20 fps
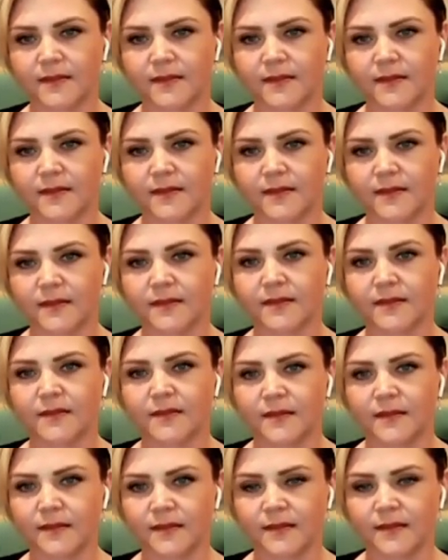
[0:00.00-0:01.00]

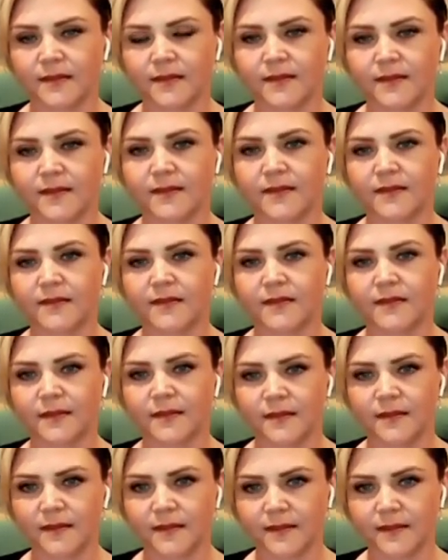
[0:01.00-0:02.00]

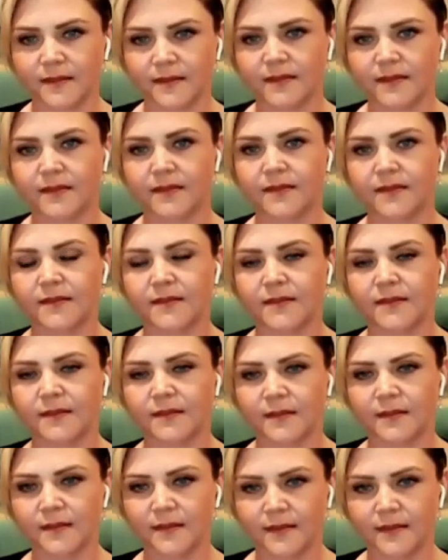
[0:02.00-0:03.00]

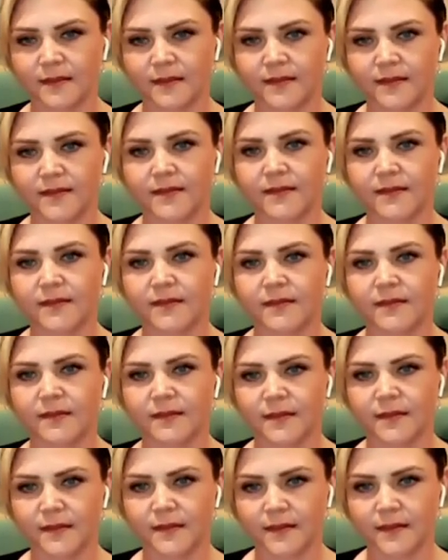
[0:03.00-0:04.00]

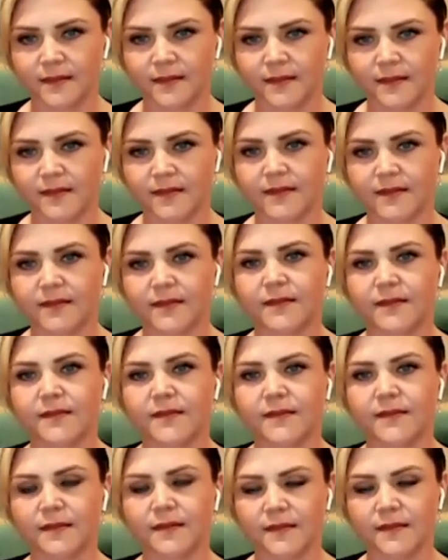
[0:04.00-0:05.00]

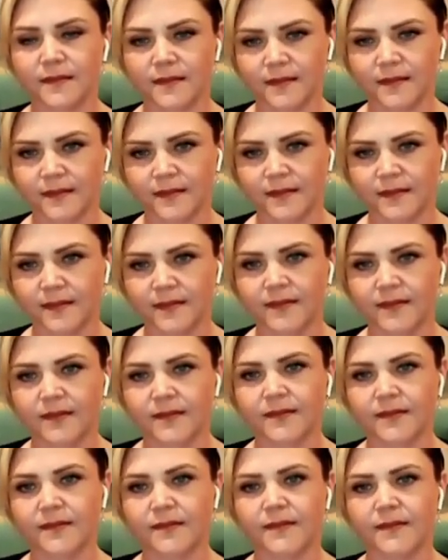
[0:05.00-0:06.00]

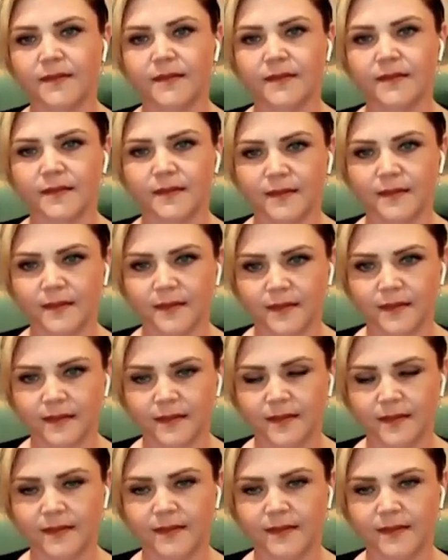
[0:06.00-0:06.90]
This person isn't speaking.